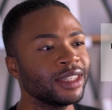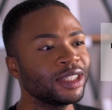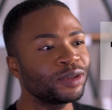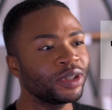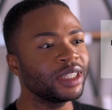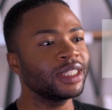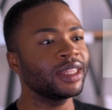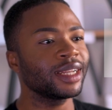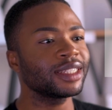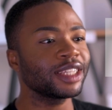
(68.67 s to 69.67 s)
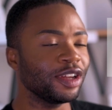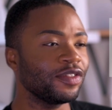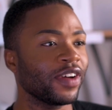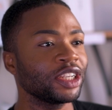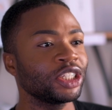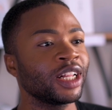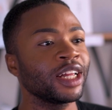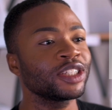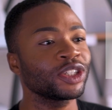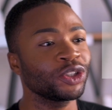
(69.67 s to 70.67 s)
is the reason that Skin
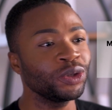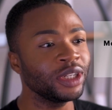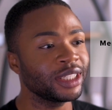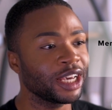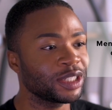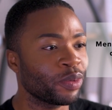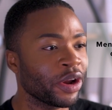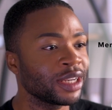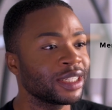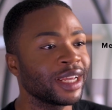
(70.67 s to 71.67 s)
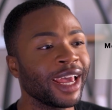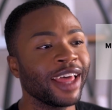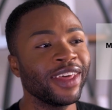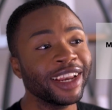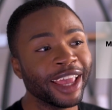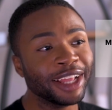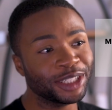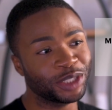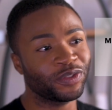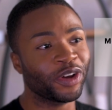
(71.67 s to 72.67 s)
Functional is a unisex brand that
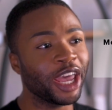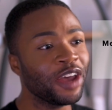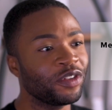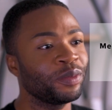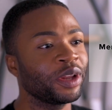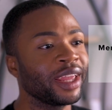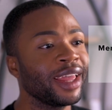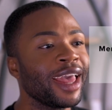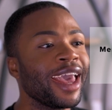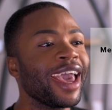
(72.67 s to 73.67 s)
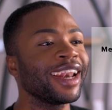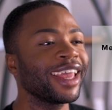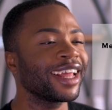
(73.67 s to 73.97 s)
caters for everybody and